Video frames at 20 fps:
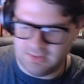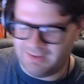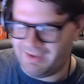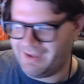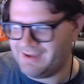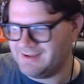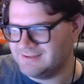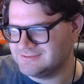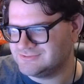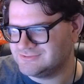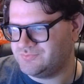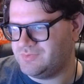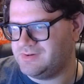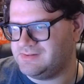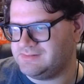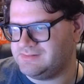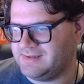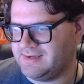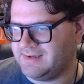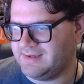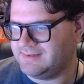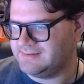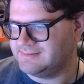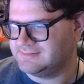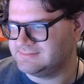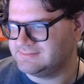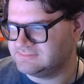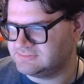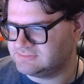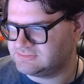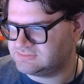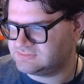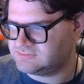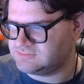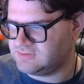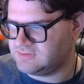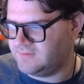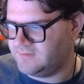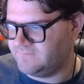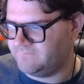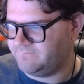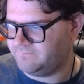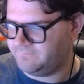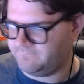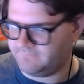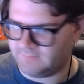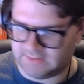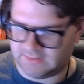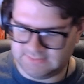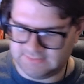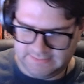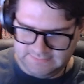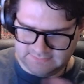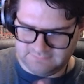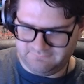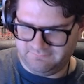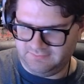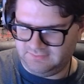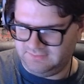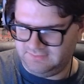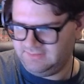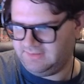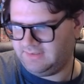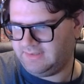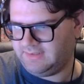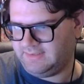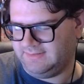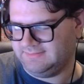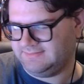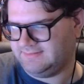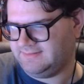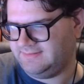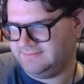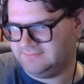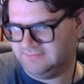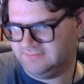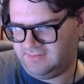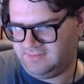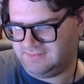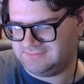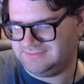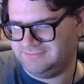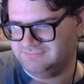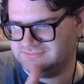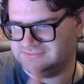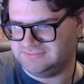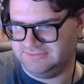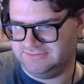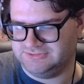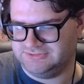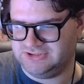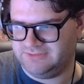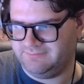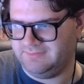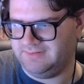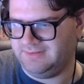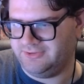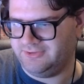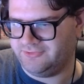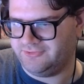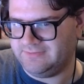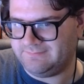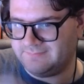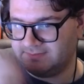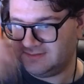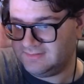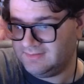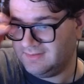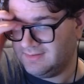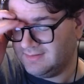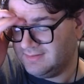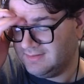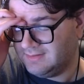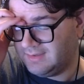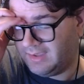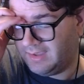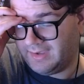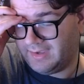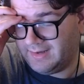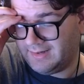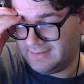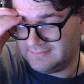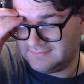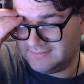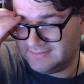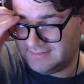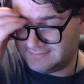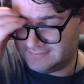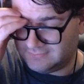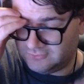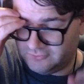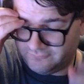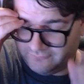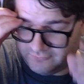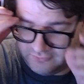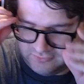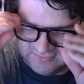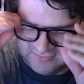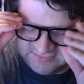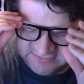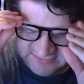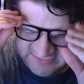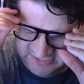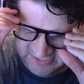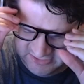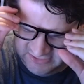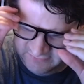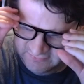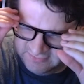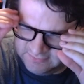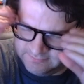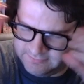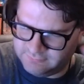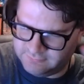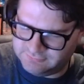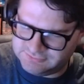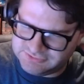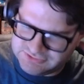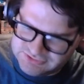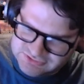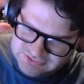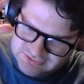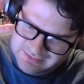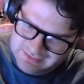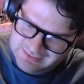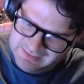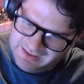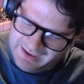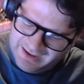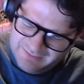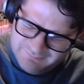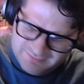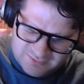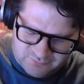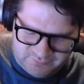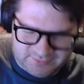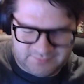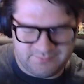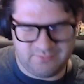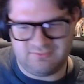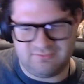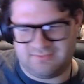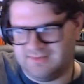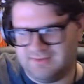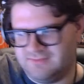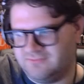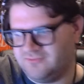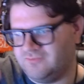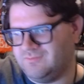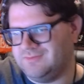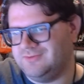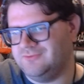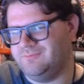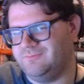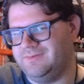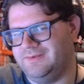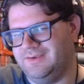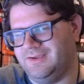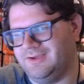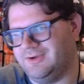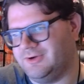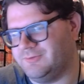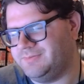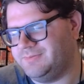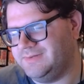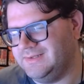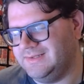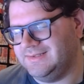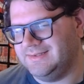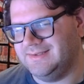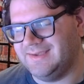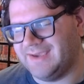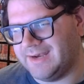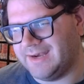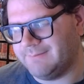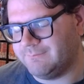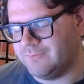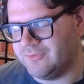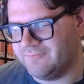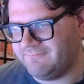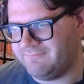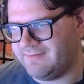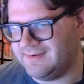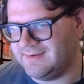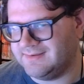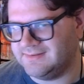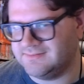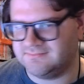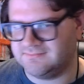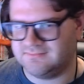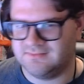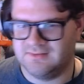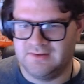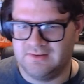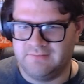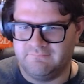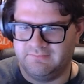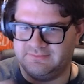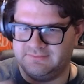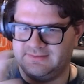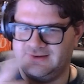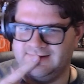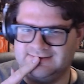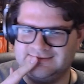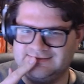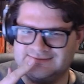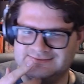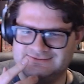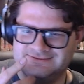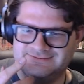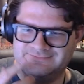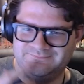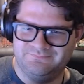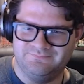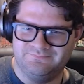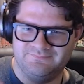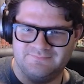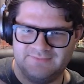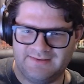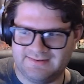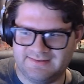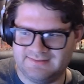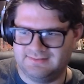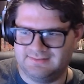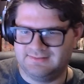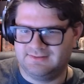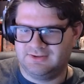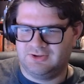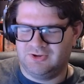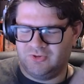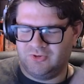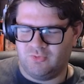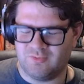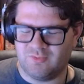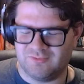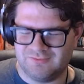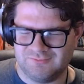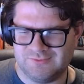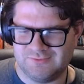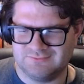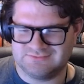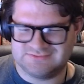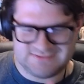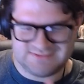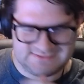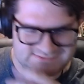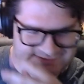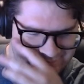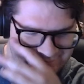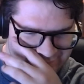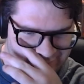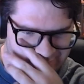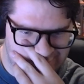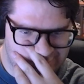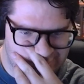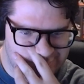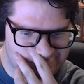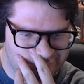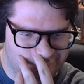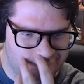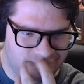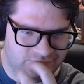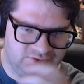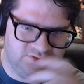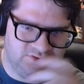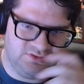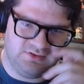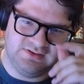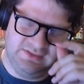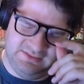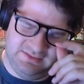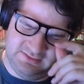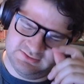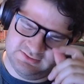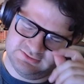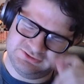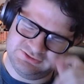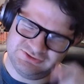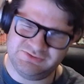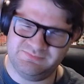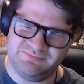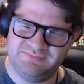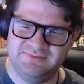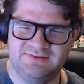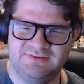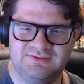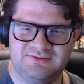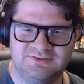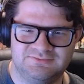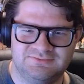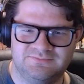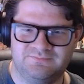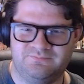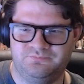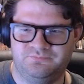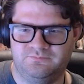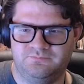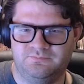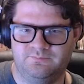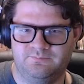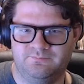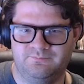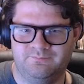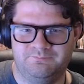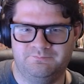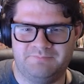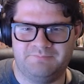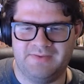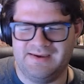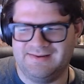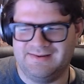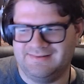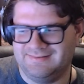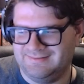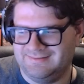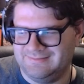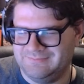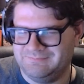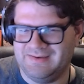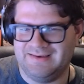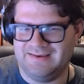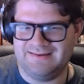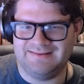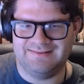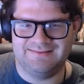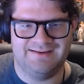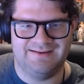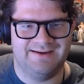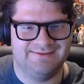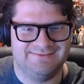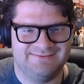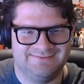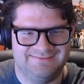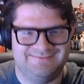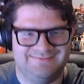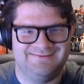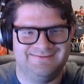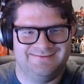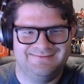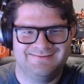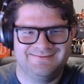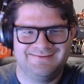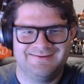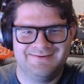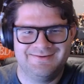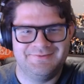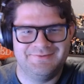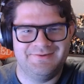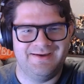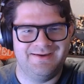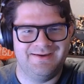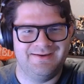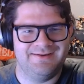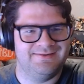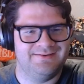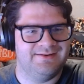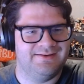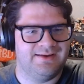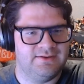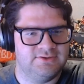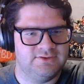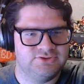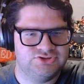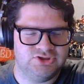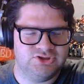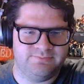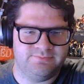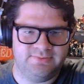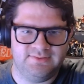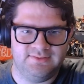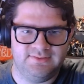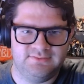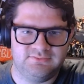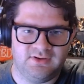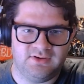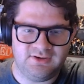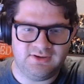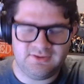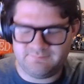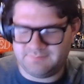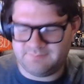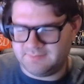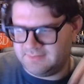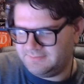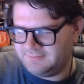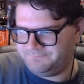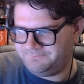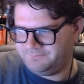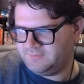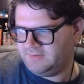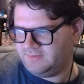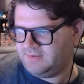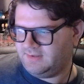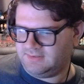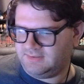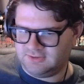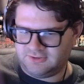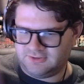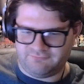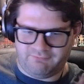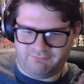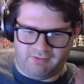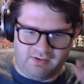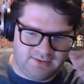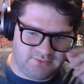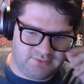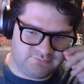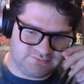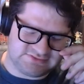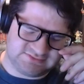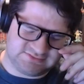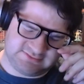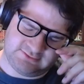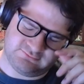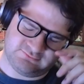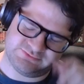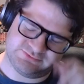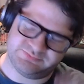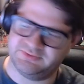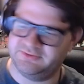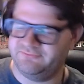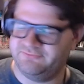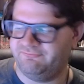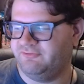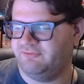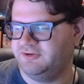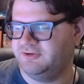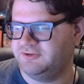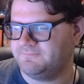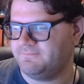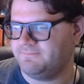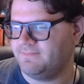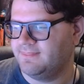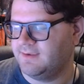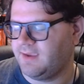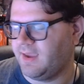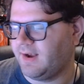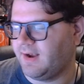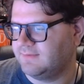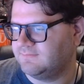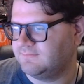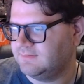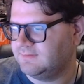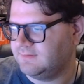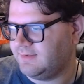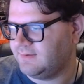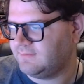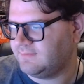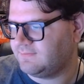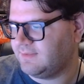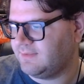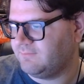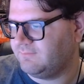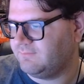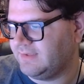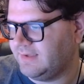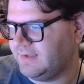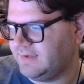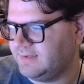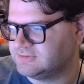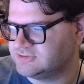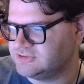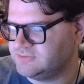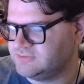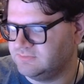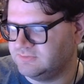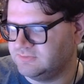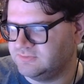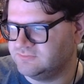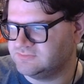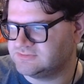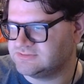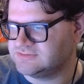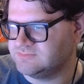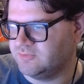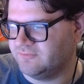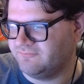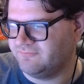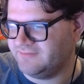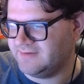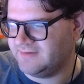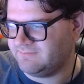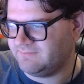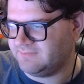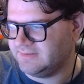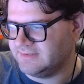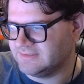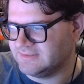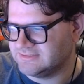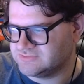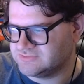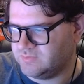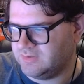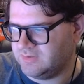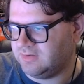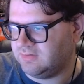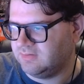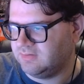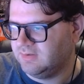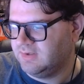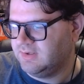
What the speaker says: as well as I liked the villain and I liked that he talked. He was legitimately creepy, and I did like the overall aesthetic of it, but it was just had a bit of weird moments like Scooby-Doo being completely anamorphized with like the kind of quote unquote sexy moments of her, just a bit baity, I think. And she completely talked, but the kind of Hollywood style was pretty fun. And I did like that we had Scooby Doo some more family as well.